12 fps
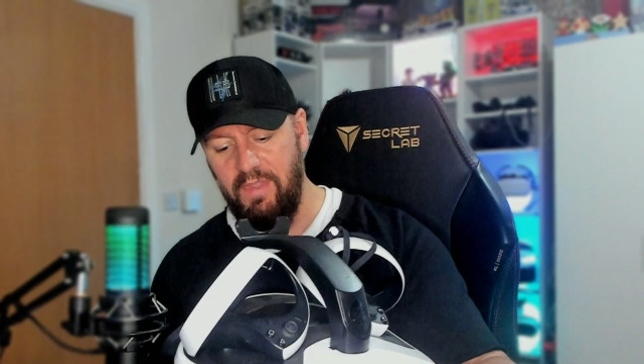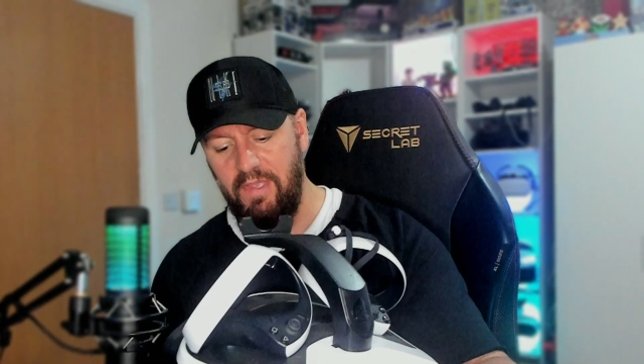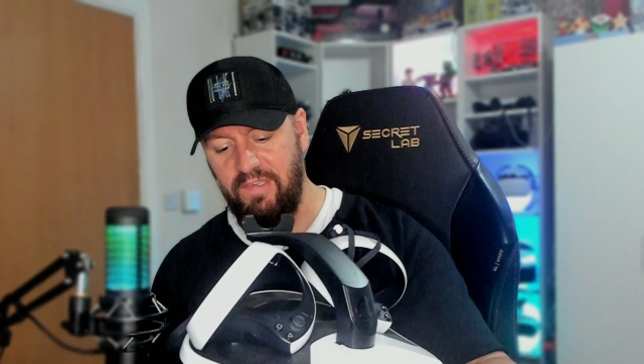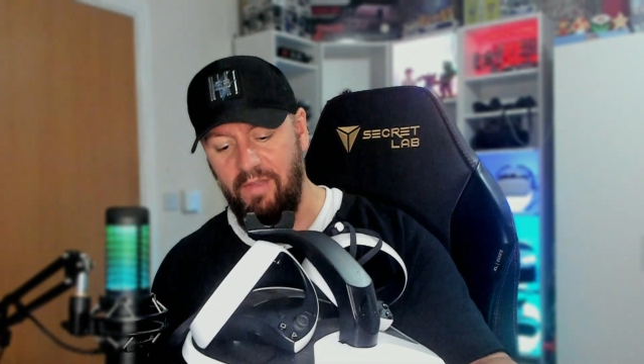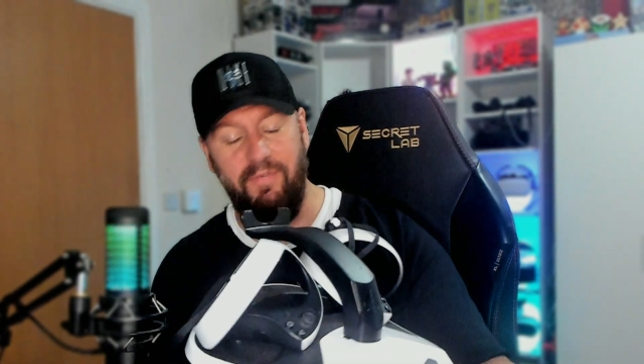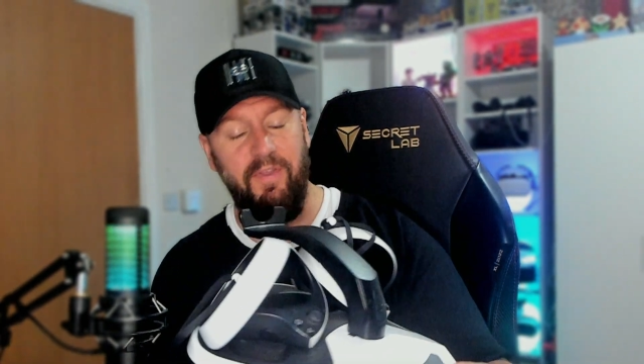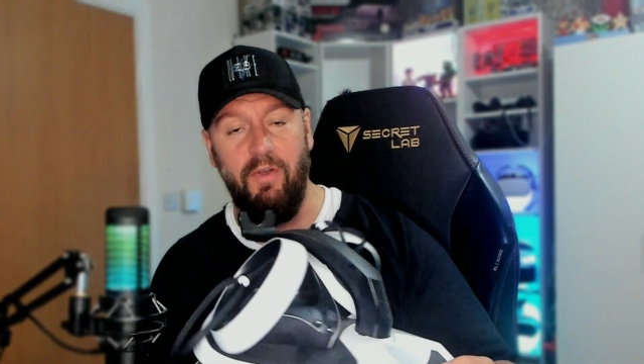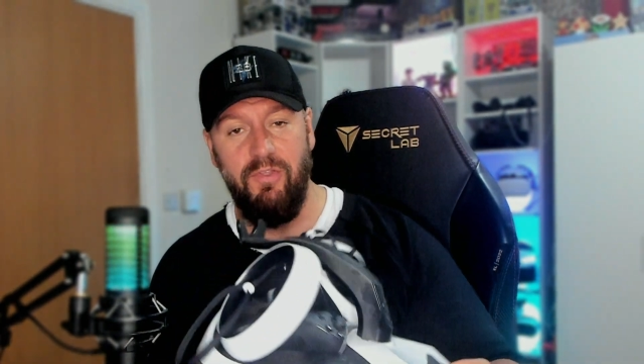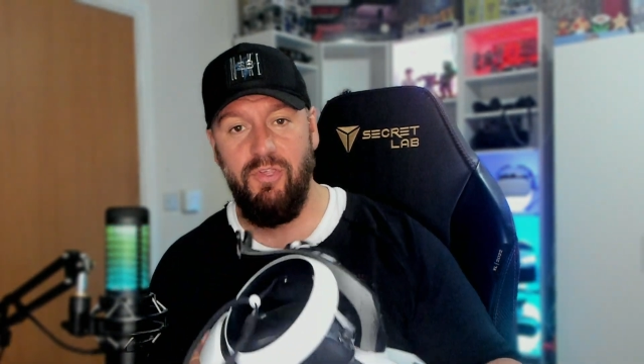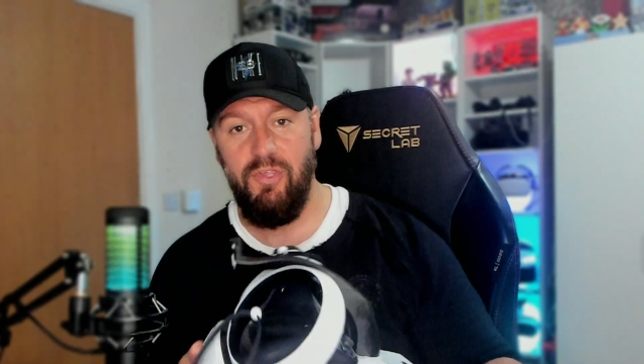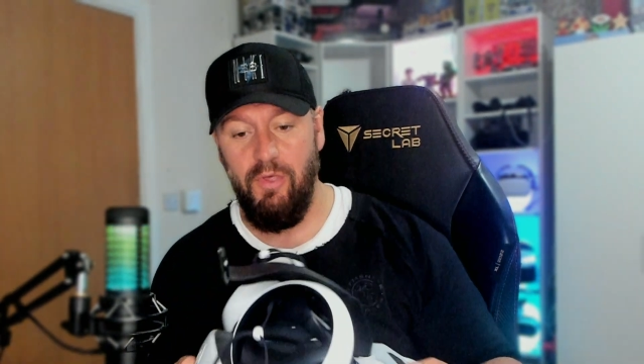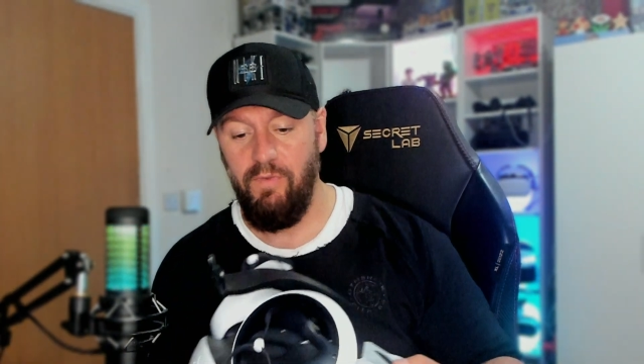It's something I
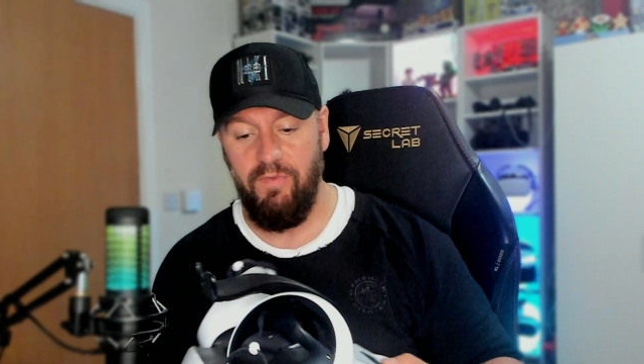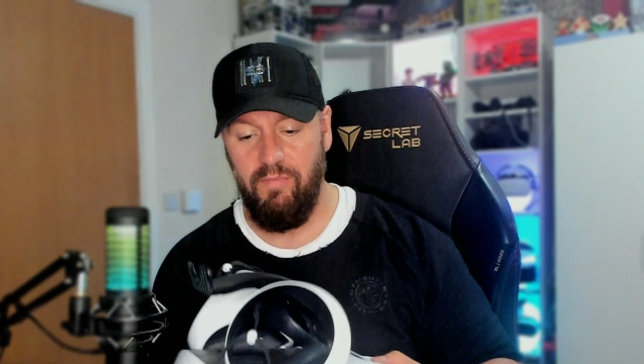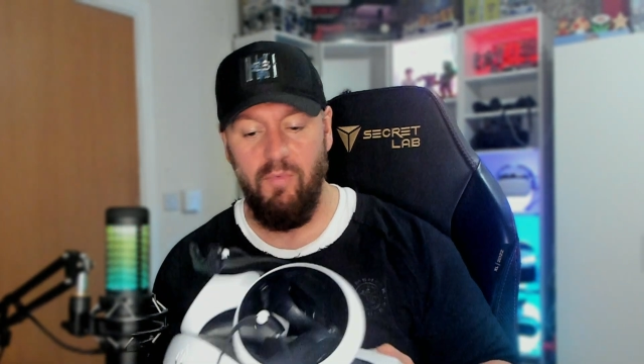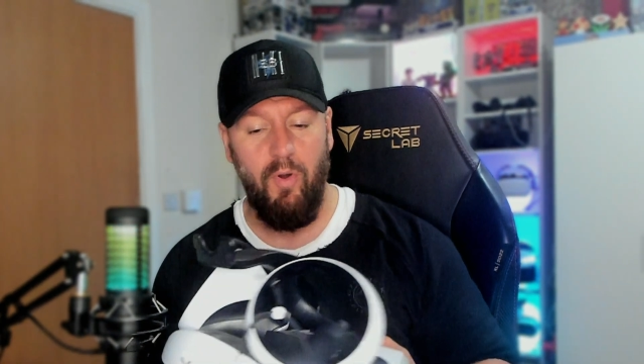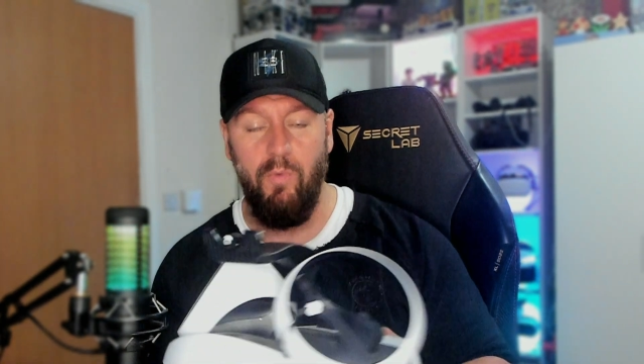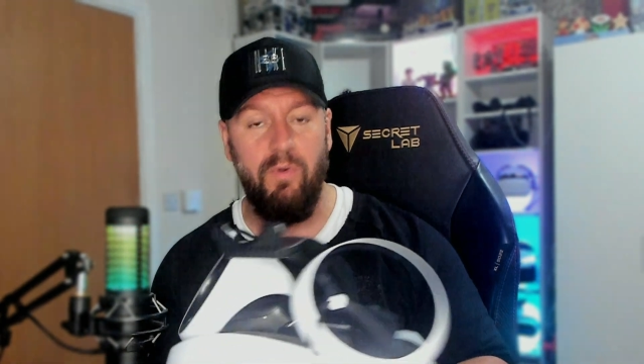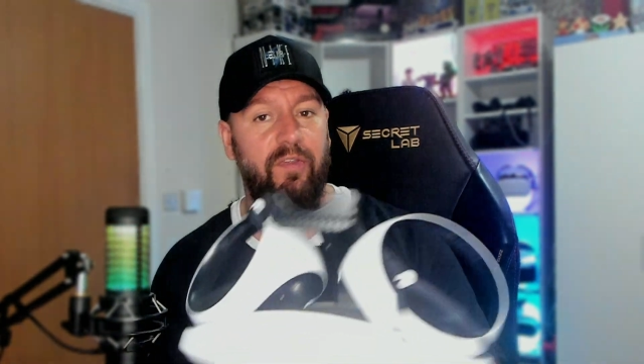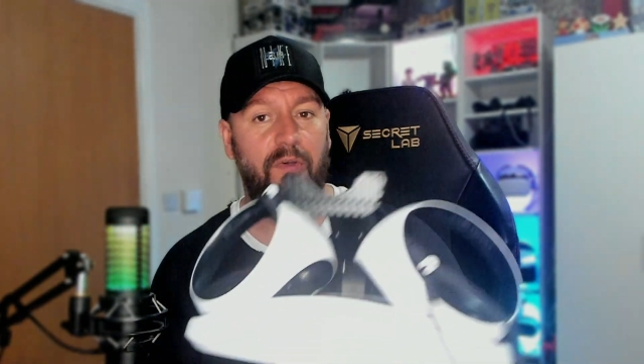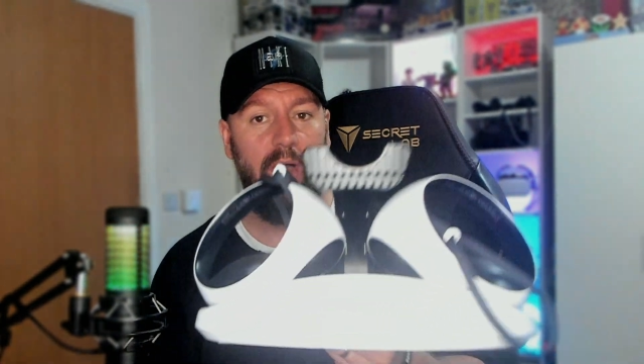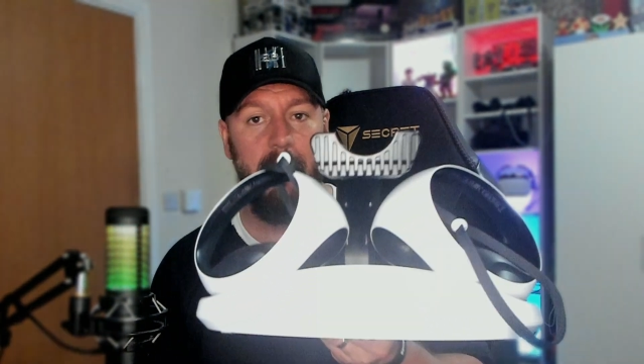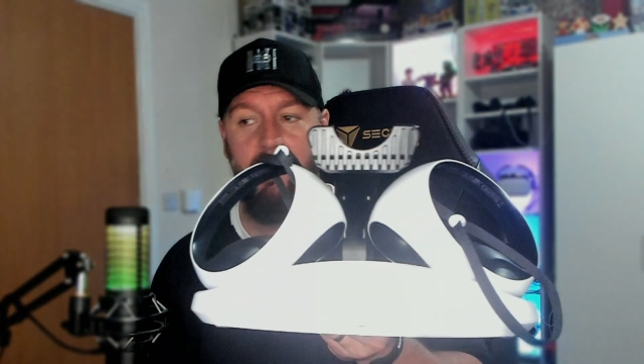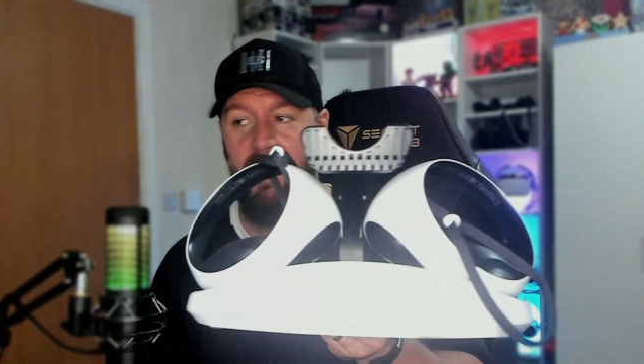just use all the
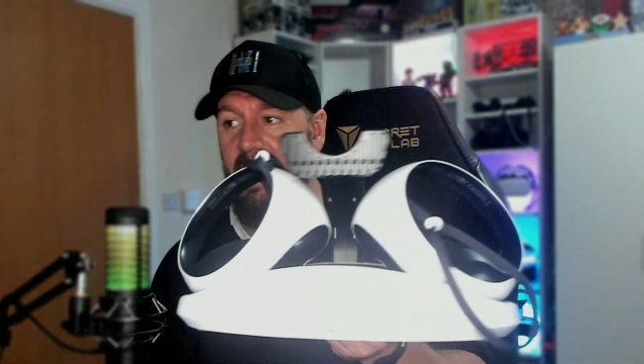time,